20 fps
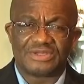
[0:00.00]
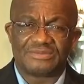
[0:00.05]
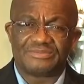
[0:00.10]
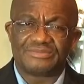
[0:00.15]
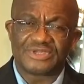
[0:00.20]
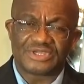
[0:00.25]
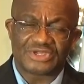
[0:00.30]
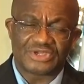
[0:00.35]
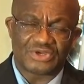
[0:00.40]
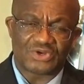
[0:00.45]

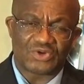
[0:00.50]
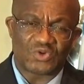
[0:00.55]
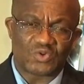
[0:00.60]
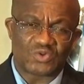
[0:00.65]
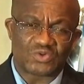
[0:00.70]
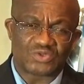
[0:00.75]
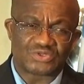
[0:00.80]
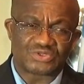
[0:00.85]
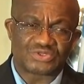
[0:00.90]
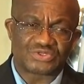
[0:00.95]

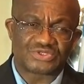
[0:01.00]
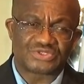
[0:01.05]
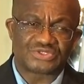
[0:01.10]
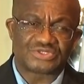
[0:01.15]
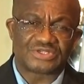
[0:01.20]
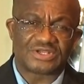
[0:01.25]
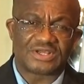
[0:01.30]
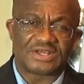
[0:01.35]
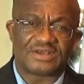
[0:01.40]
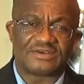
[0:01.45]
because
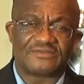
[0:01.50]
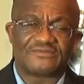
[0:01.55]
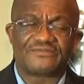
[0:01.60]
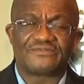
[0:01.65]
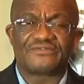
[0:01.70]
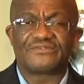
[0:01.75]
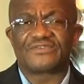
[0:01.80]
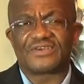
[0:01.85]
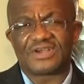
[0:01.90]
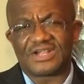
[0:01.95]

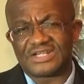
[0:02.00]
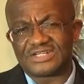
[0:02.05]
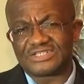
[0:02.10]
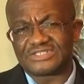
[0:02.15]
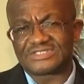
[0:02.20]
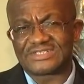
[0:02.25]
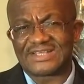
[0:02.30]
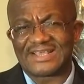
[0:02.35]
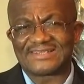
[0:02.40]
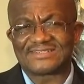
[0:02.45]

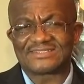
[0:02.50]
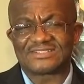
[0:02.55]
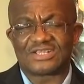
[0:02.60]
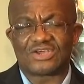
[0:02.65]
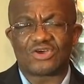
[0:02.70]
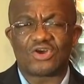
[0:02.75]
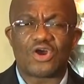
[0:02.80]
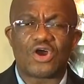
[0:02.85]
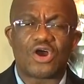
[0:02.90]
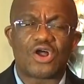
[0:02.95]
France has
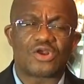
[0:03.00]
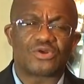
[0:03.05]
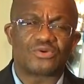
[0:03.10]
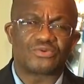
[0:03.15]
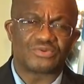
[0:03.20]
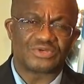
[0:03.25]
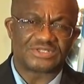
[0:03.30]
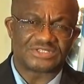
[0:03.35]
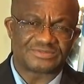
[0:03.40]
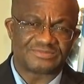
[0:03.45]

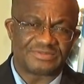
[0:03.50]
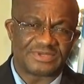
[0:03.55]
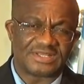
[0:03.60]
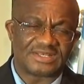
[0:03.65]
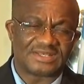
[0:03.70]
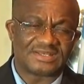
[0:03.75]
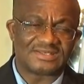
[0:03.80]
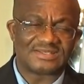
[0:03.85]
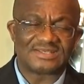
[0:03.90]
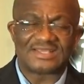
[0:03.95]
always
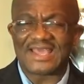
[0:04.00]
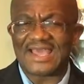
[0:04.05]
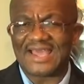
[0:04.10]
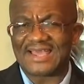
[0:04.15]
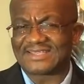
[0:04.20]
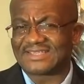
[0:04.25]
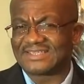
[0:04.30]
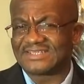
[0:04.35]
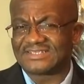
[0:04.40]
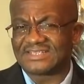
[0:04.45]
been the
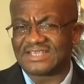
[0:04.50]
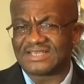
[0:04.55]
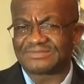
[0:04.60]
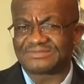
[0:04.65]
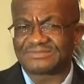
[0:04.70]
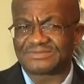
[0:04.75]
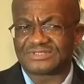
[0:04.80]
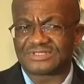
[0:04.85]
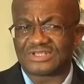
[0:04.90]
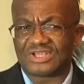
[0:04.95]

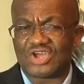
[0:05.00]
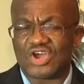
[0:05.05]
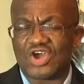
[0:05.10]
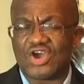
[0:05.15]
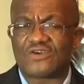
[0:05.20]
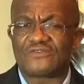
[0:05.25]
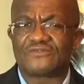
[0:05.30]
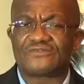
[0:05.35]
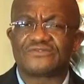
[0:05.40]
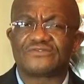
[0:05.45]
architect
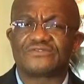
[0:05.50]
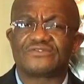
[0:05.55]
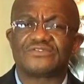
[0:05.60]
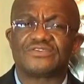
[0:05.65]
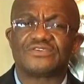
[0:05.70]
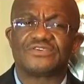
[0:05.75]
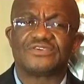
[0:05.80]
of